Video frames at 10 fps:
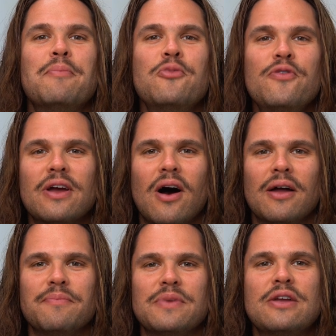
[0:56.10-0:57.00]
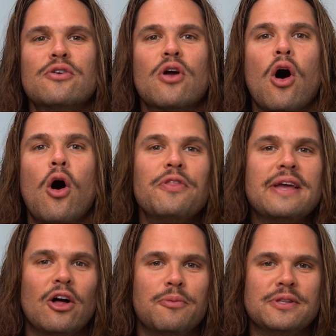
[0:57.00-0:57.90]
Moving on, here are all
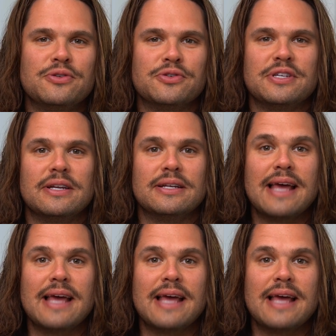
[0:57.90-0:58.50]
the elements you'll see in a